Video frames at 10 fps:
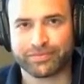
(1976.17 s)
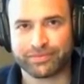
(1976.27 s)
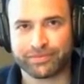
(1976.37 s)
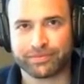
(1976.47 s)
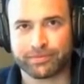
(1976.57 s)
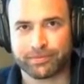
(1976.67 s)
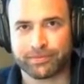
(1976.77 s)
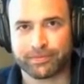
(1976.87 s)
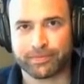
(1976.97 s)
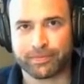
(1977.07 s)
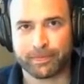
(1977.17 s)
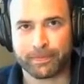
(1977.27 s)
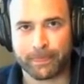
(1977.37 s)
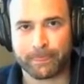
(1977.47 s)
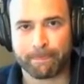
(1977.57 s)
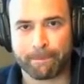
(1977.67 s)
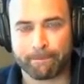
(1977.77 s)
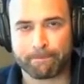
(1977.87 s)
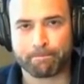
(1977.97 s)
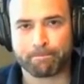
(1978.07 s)

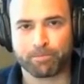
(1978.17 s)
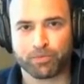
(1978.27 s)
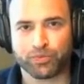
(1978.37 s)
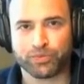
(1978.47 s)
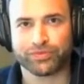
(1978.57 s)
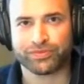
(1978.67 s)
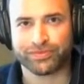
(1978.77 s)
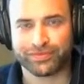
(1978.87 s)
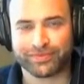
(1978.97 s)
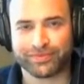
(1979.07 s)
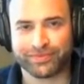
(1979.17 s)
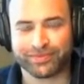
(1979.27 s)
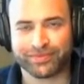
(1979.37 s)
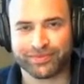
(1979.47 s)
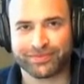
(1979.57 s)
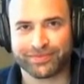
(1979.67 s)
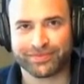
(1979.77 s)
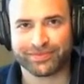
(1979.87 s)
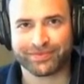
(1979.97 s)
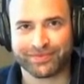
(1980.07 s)

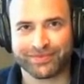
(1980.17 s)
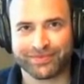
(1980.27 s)
This person isn't speaking.